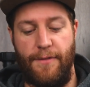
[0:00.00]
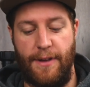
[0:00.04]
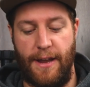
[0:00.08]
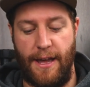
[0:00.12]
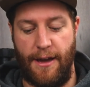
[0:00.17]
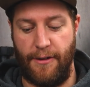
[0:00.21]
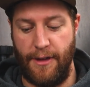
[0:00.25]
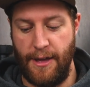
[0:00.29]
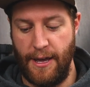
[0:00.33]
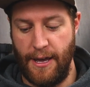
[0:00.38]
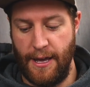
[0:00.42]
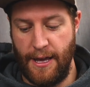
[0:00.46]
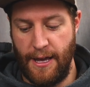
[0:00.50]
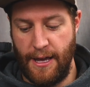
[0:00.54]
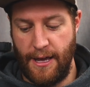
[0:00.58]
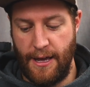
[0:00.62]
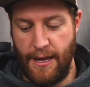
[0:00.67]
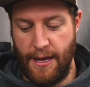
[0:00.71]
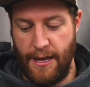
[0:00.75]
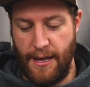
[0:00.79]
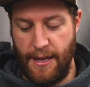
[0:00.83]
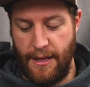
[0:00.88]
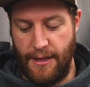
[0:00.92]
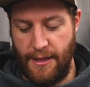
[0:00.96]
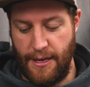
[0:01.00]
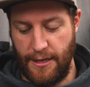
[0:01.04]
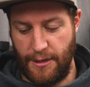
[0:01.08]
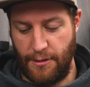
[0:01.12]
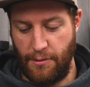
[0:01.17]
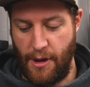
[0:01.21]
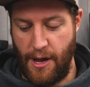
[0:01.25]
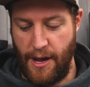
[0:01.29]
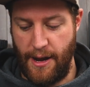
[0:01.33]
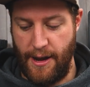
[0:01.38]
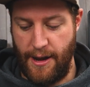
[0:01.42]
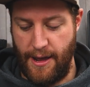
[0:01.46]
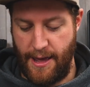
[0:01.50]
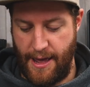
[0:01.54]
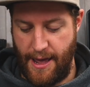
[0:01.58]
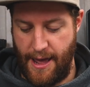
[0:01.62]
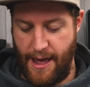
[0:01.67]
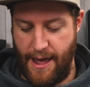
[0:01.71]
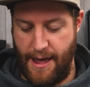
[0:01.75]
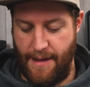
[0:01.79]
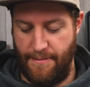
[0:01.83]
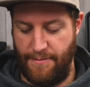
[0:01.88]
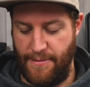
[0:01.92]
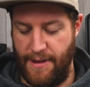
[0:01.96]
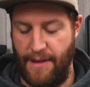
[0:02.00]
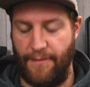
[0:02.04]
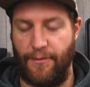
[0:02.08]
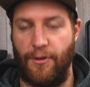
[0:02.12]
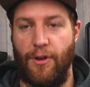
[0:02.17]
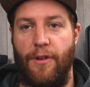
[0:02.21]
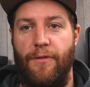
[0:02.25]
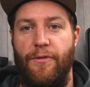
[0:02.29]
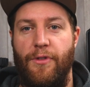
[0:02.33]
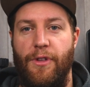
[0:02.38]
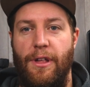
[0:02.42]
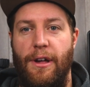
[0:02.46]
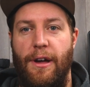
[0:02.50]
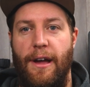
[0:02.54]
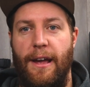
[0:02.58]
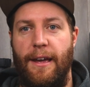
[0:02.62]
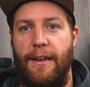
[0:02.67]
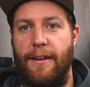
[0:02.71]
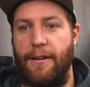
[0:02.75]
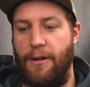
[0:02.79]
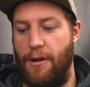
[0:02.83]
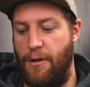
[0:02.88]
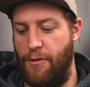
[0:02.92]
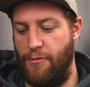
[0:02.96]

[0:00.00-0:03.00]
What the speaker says: Now, this one, they've gone for like